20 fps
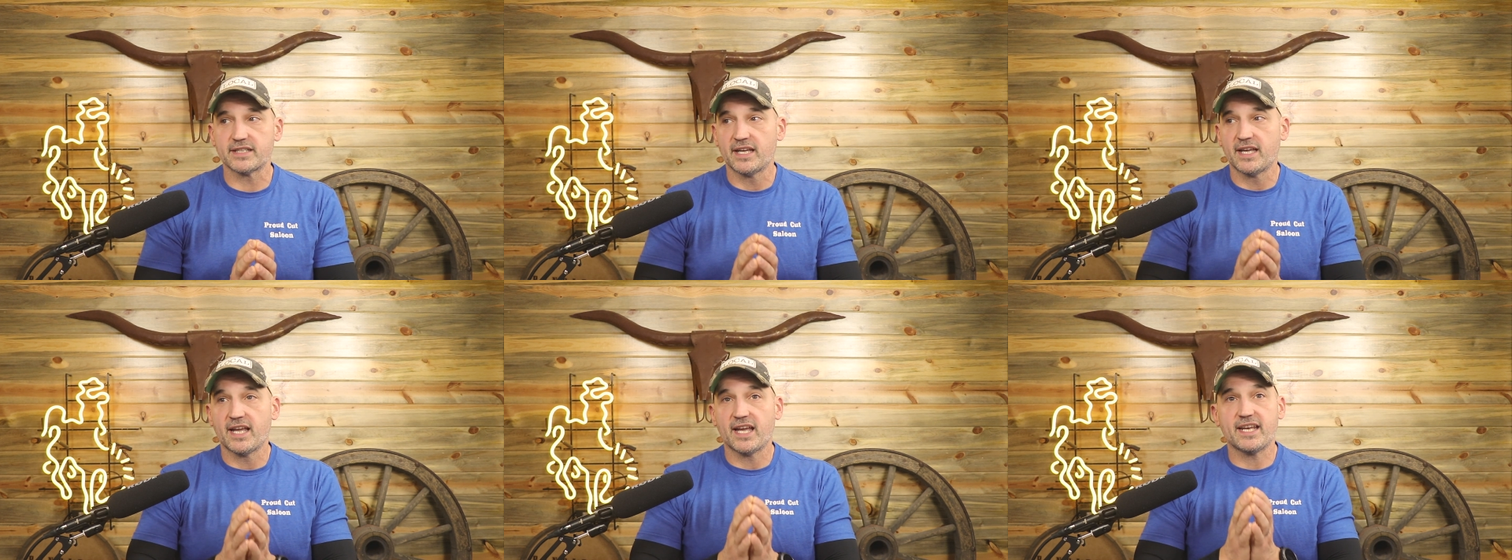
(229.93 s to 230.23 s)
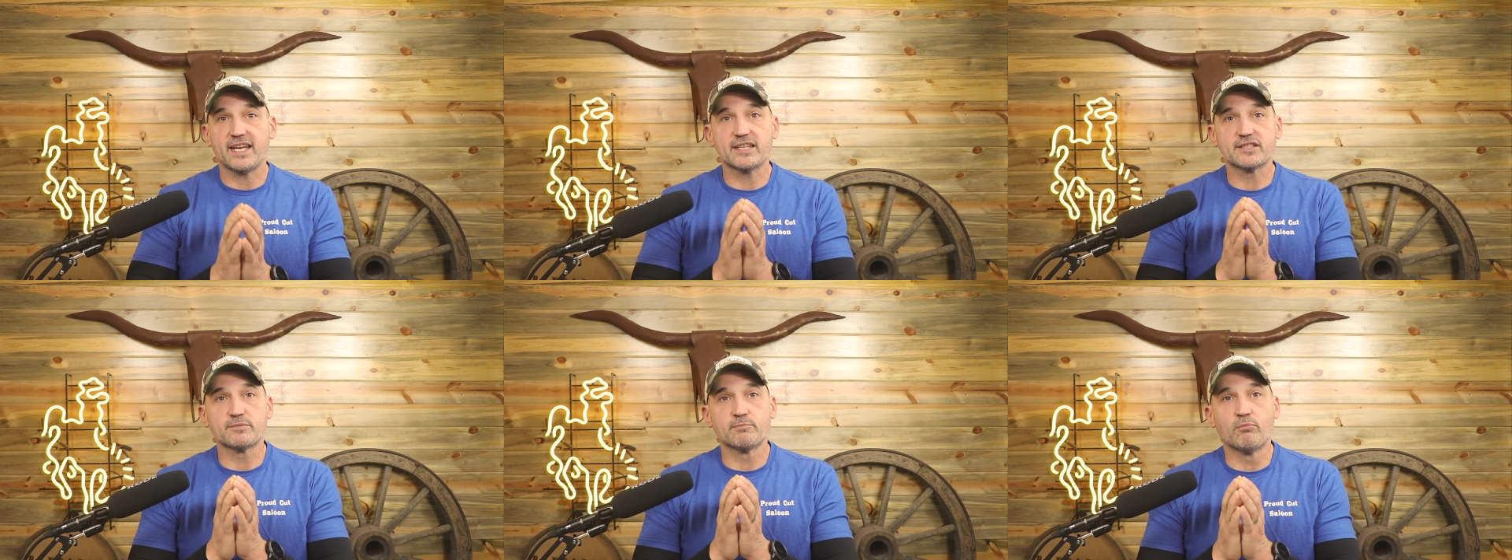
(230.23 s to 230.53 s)

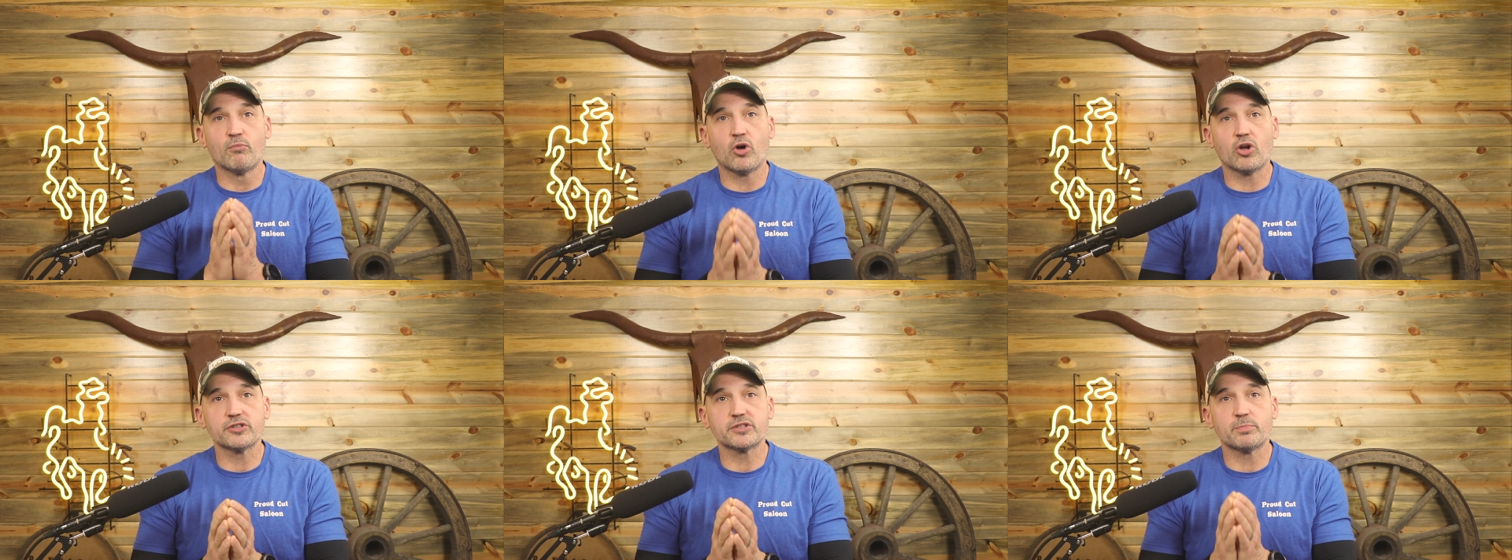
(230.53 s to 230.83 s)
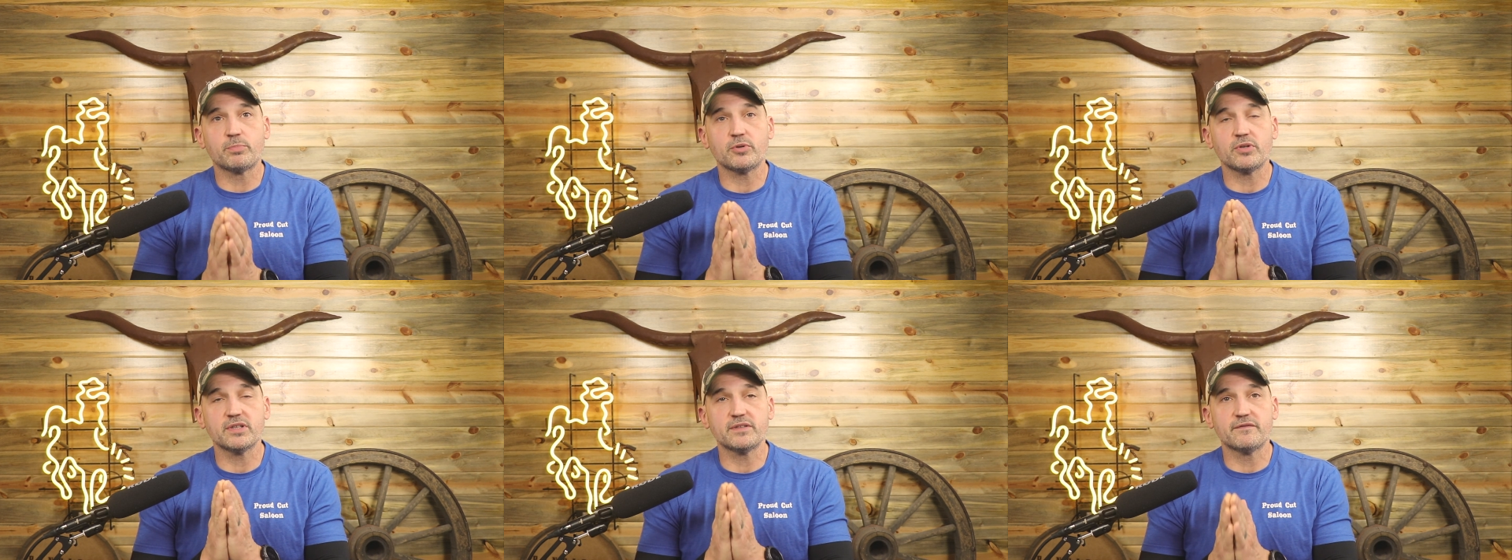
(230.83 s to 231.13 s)
and he has
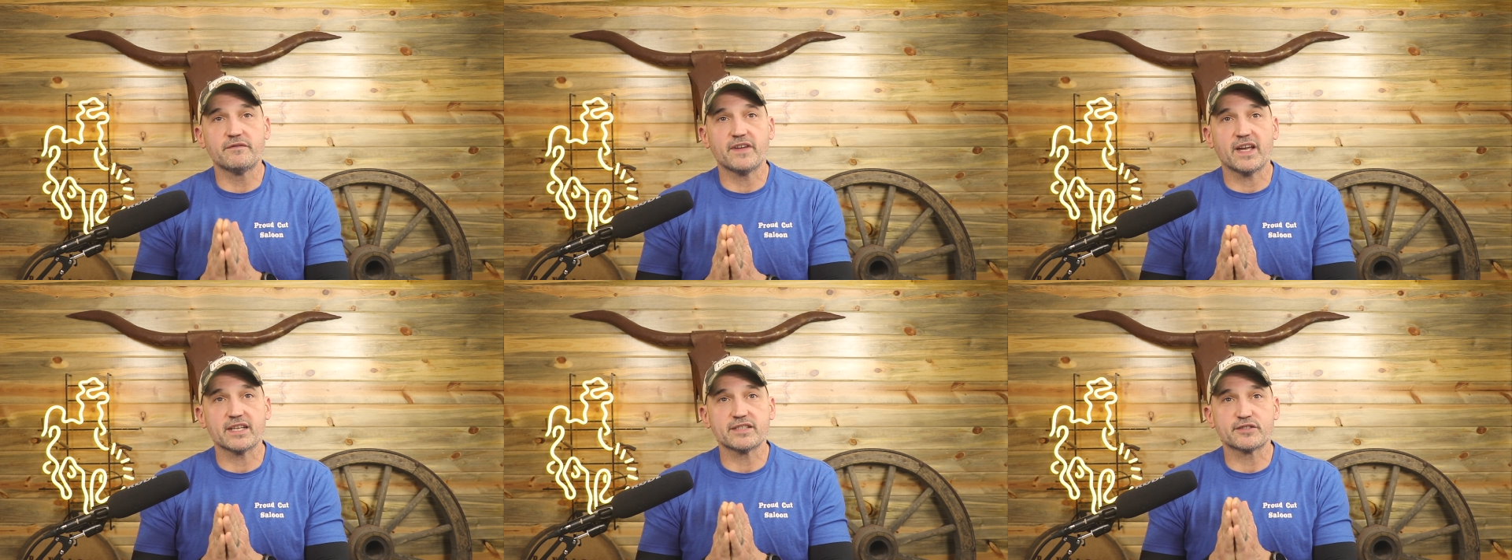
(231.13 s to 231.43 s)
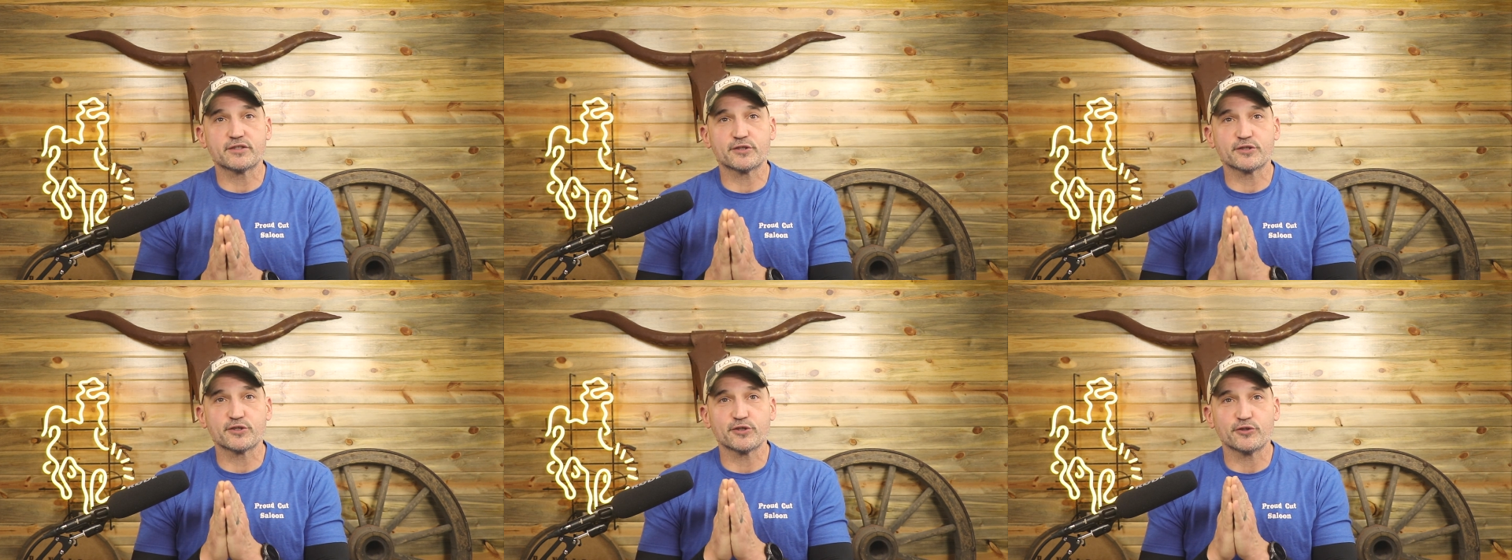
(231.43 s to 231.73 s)
multiple
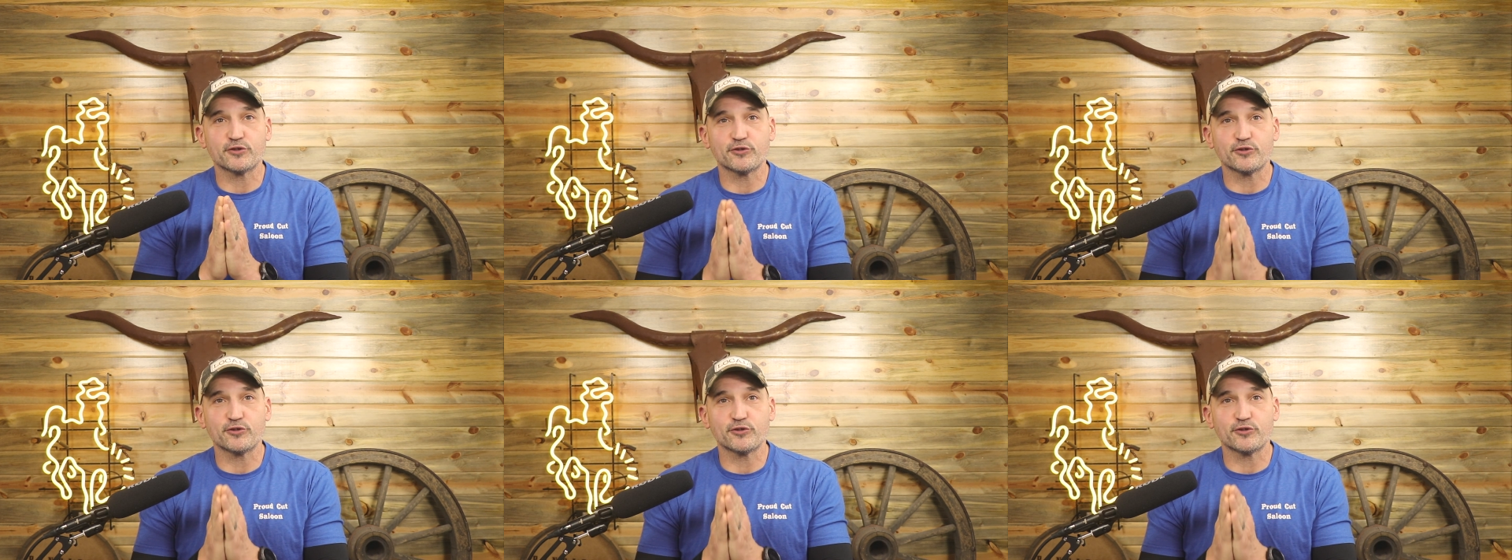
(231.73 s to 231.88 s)
investors